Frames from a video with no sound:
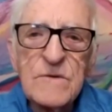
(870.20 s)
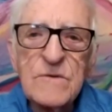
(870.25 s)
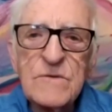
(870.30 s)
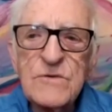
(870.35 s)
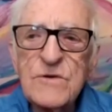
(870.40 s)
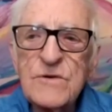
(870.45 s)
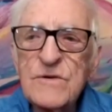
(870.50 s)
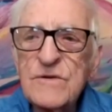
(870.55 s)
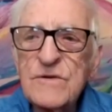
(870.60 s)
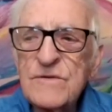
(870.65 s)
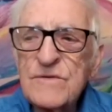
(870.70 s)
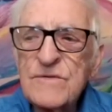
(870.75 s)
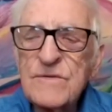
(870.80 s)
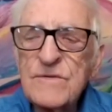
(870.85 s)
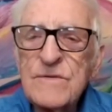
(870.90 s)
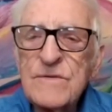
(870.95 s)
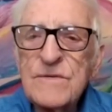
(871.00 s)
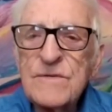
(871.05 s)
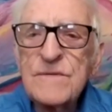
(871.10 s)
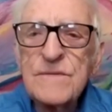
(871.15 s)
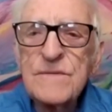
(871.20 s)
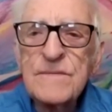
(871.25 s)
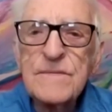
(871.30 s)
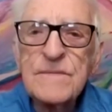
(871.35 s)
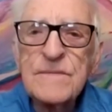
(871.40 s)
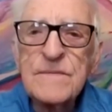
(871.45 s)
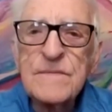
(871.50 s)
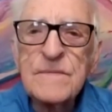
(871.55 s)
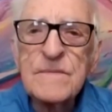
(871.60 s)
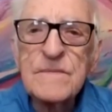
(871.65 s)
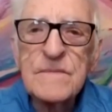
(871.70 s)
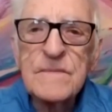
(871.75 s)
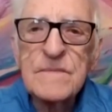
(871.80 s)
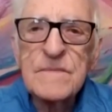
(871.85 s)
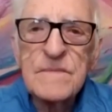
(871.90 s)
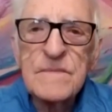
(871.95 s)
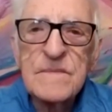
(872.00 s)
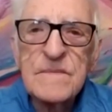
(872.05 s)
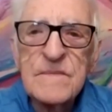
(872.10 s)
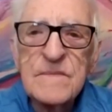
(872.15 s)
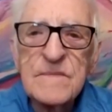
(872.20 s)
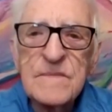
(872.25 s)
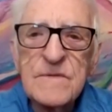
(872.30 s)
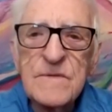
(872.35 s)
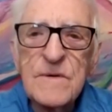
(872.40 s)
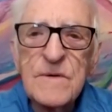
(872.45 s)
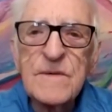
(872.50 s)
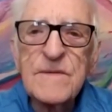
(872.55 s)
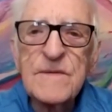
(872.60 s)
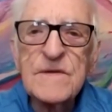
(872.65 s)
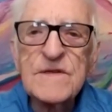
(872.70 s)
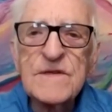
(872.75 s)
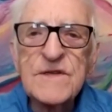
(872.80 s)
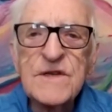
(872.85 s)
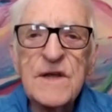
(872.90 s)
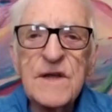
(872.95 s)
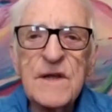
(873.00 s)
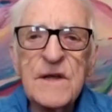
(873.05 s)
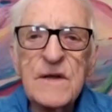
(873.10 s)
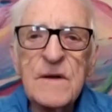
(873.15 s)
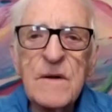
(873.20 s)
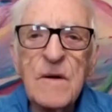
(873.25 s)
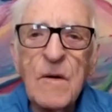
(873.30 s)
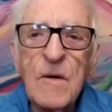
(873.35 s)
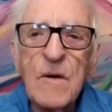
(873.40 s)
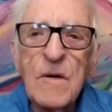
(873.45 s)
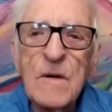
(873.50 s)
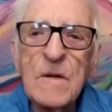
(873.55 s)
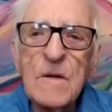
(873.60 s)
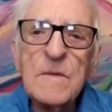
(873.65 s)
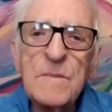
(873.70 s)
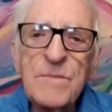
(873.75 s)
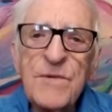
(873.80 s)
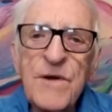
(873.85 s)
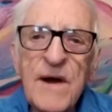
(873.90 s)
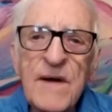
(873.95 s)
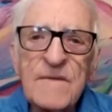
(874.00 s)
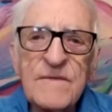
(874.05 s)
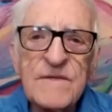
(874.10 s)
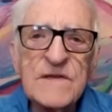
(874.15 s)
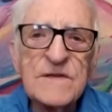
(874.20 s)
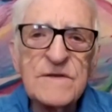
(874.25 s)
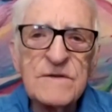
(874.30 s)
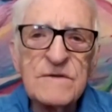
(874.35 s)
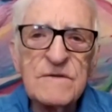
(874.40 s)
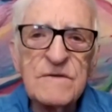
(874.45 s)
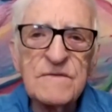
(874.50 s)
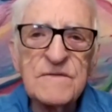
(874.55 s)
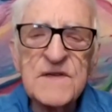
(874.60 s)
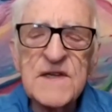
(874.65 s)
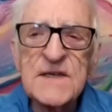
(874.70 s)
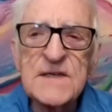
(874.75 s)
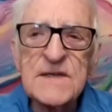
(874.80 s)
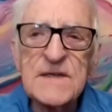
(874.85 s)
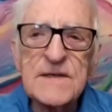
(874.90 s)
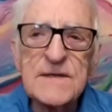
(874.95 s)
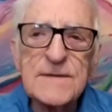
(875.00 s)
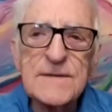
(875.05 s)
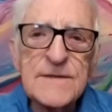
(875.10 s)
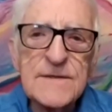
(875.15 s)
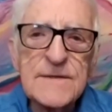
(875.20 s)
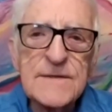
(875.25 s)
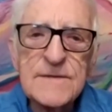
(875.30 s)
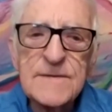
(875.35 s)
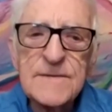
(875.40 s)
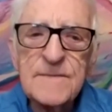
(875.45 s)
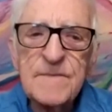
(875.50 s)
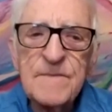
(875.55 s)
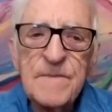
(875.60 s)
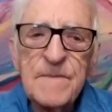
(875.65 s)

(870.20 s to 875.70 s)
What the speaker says: Sojourner Truth, Dorothy Stang, all the prophets you have sent us.